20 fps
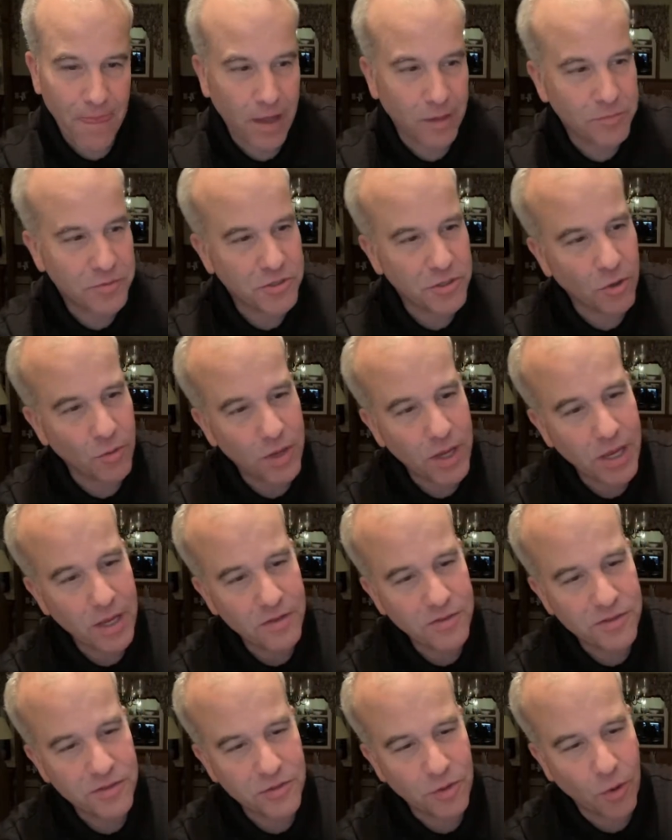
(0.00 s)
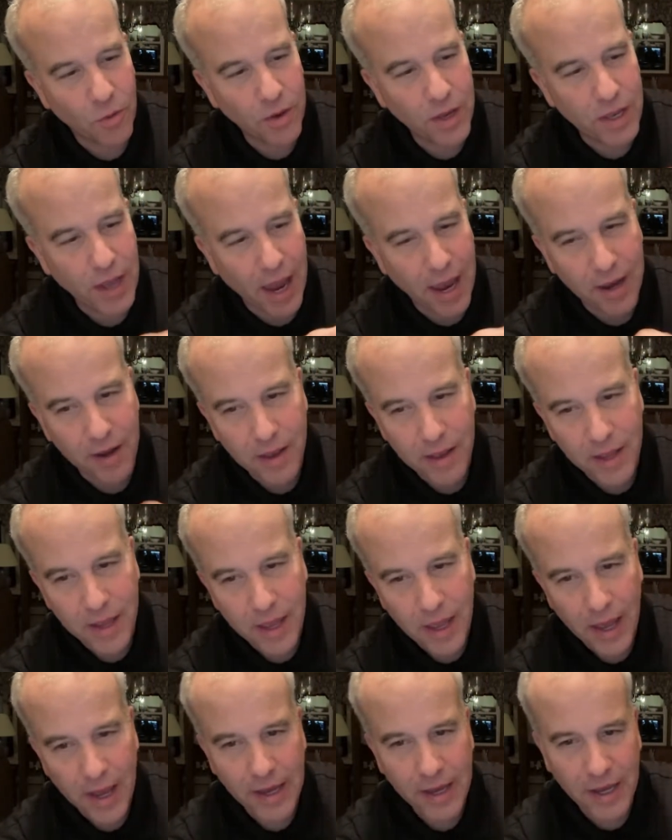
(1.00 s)
Yep.
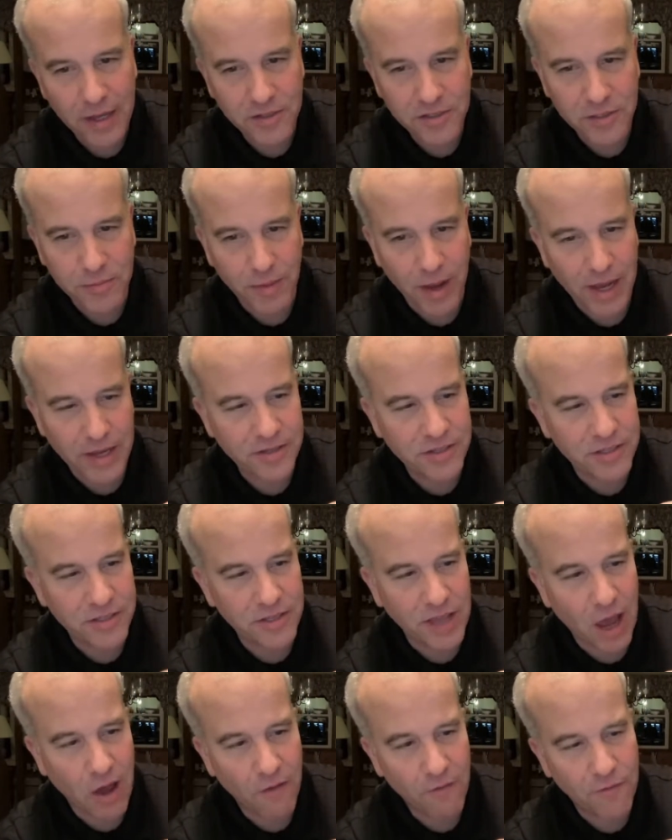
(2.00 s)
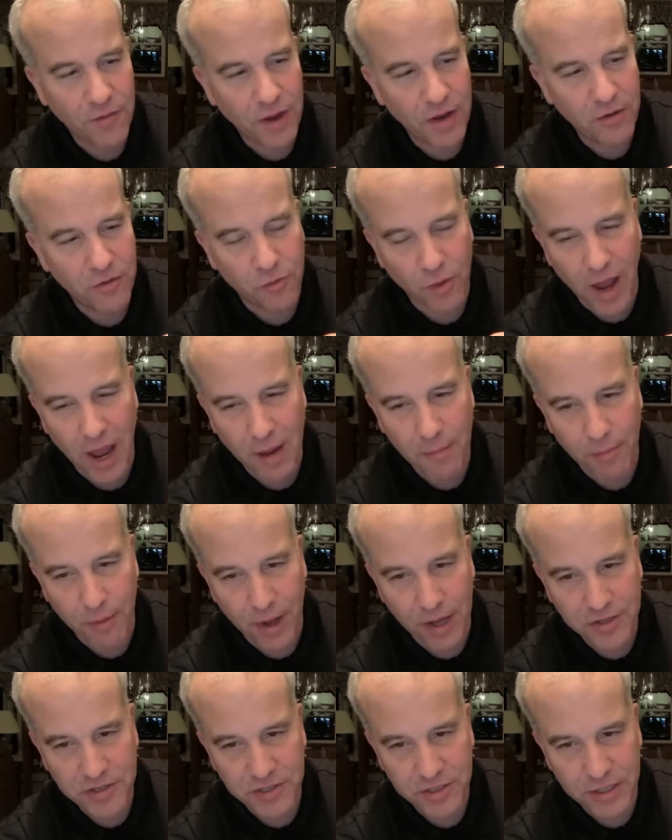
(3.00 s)
I customized his outfit, dry
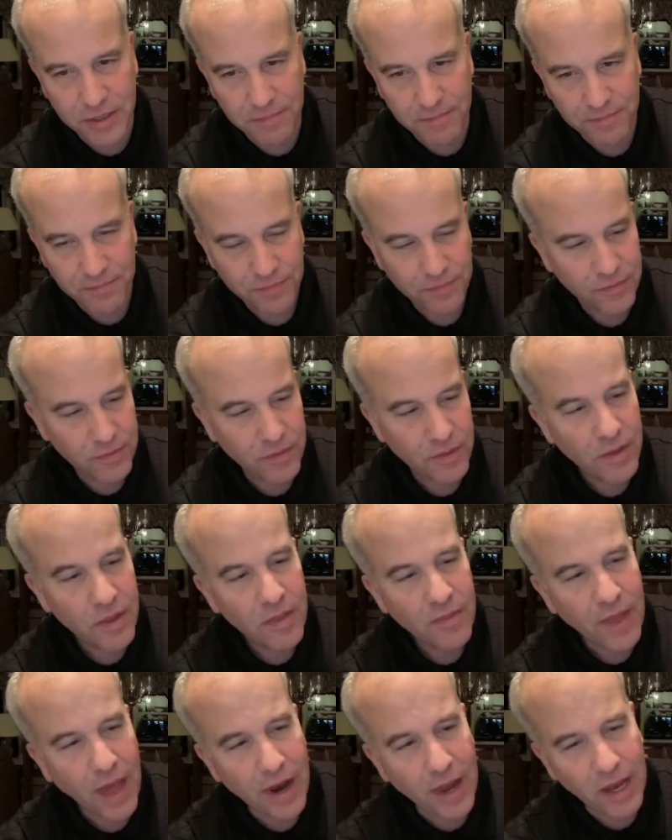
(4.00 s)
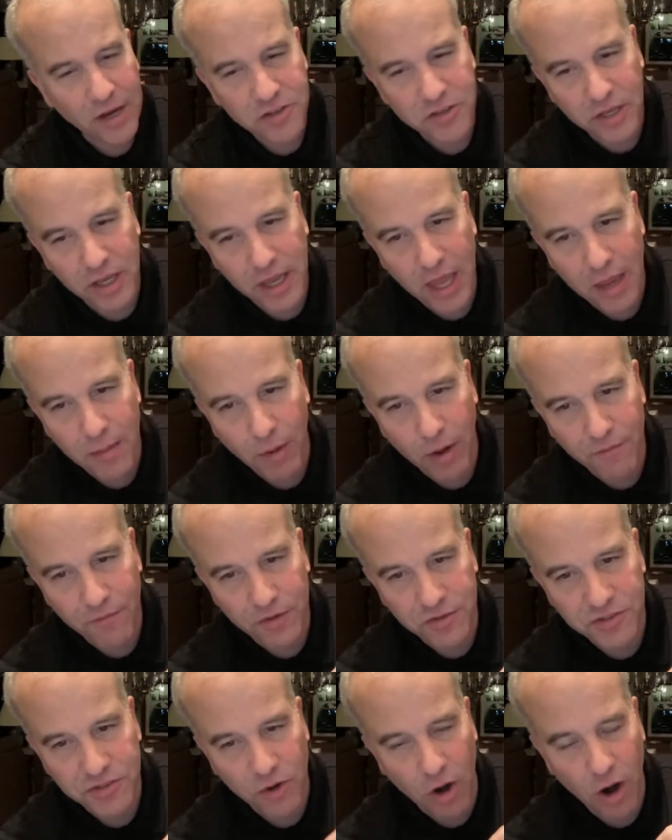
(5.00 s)
brushed it. That actually came off
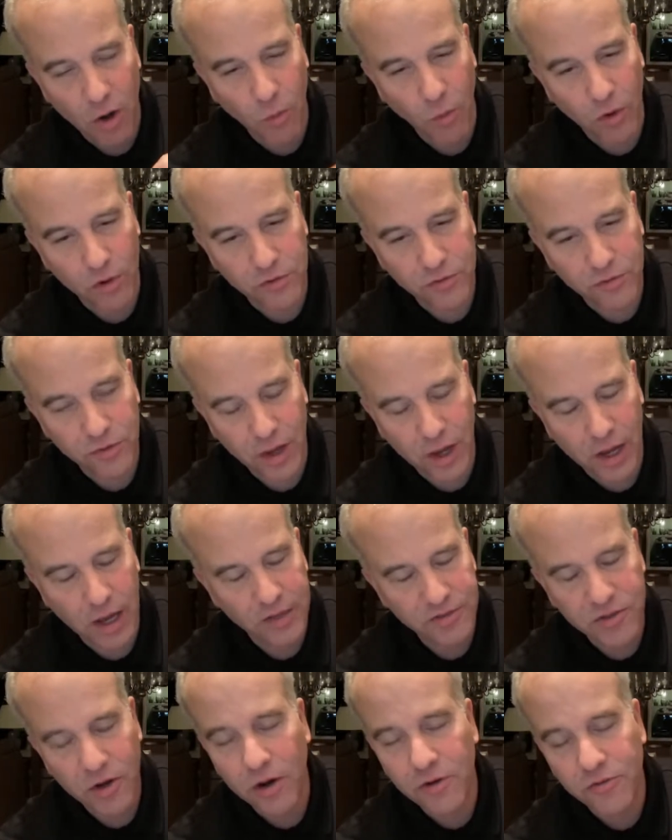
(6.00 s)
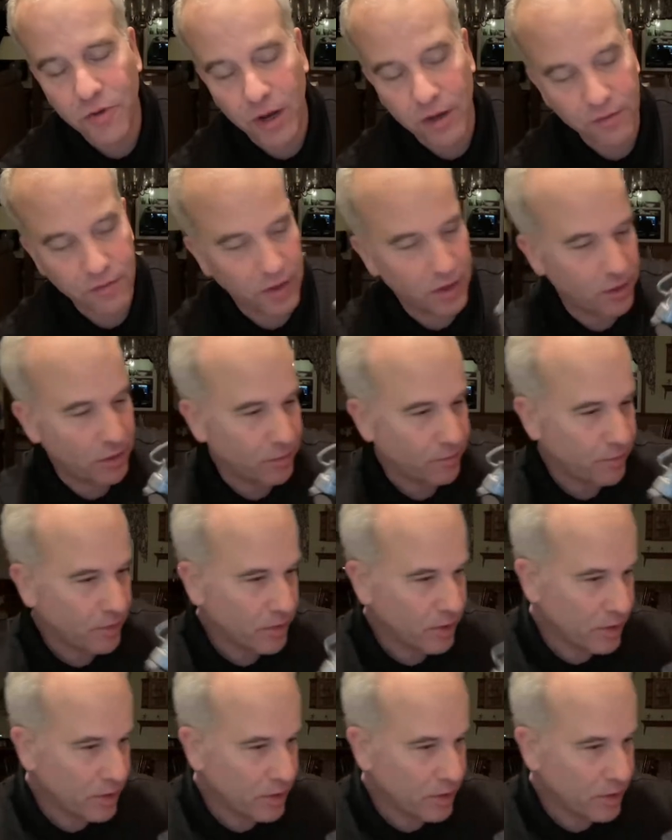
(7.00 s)
a Star Trek figure.